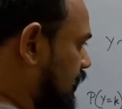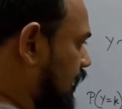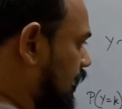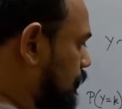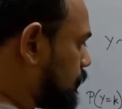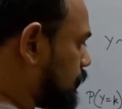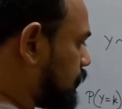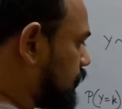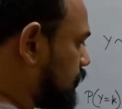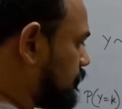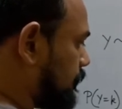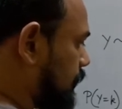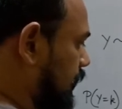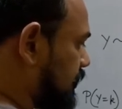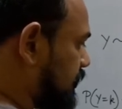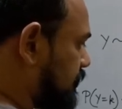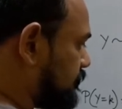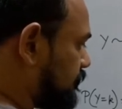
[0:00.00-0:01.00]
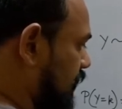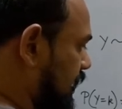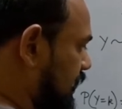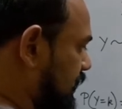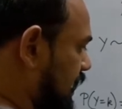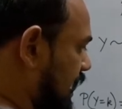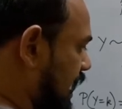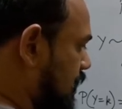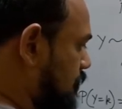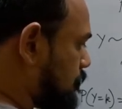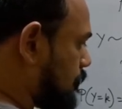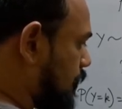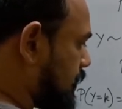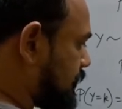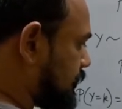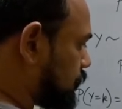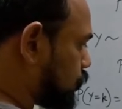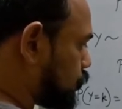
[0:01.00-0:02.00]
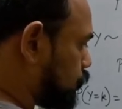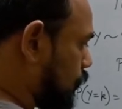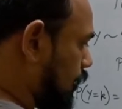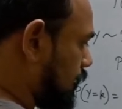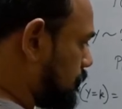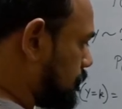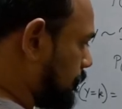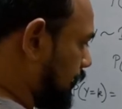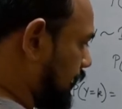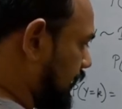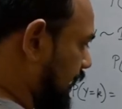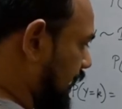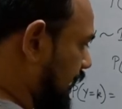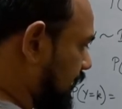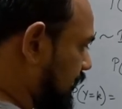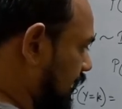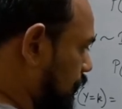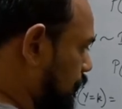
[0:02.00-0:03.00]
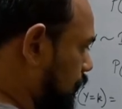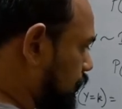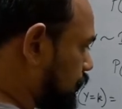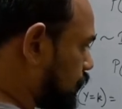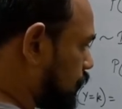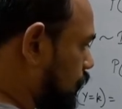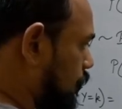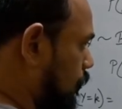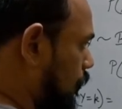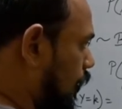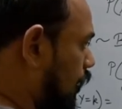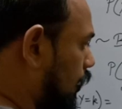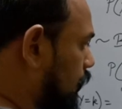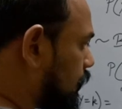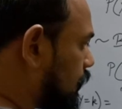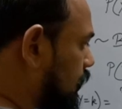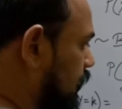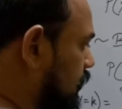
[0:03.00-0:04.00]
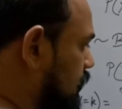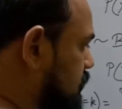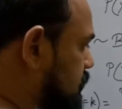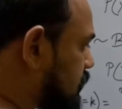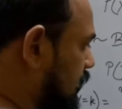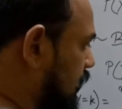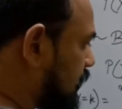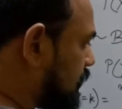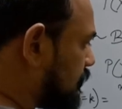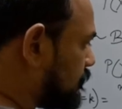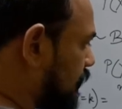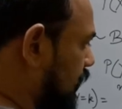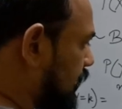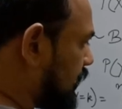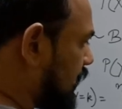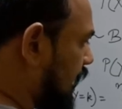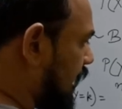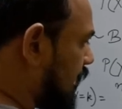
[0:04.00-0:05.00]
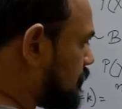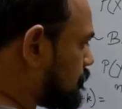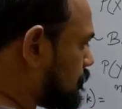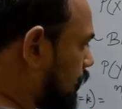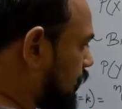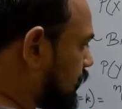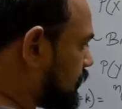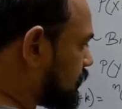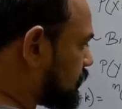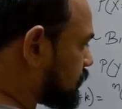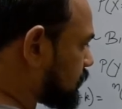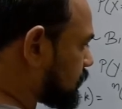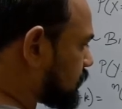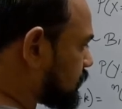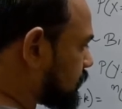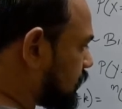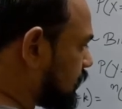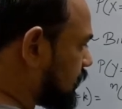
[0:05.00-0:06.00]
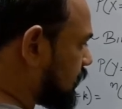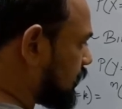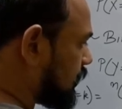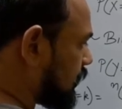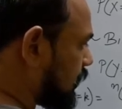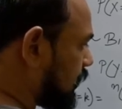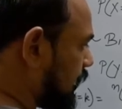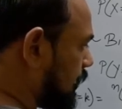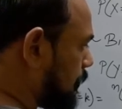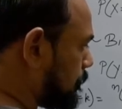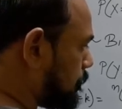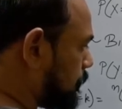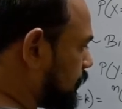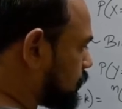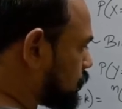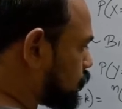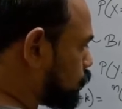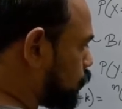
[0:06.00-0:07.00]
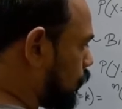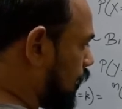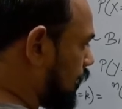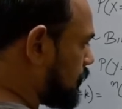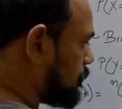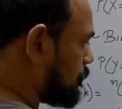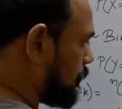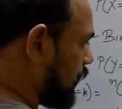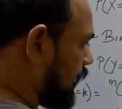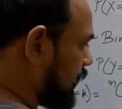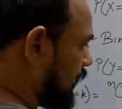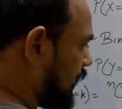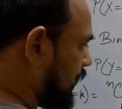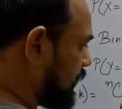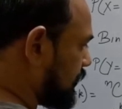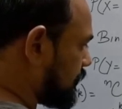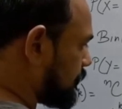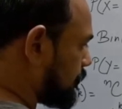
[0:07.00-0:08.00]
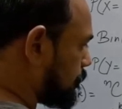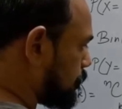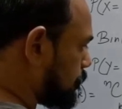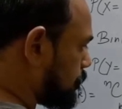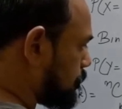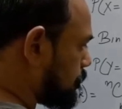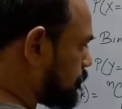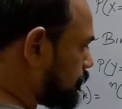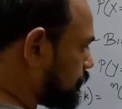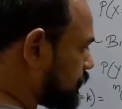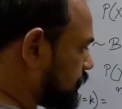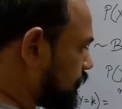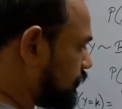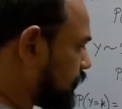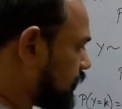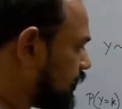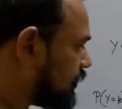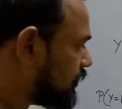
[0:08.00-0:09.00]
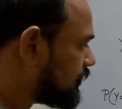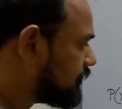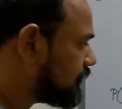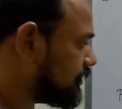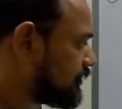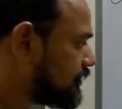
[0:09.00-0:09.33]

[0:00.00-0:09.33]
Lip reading: I want to divide n minus 1 by n. I want to go on till I divide n minus k plus 1 by n. Okay.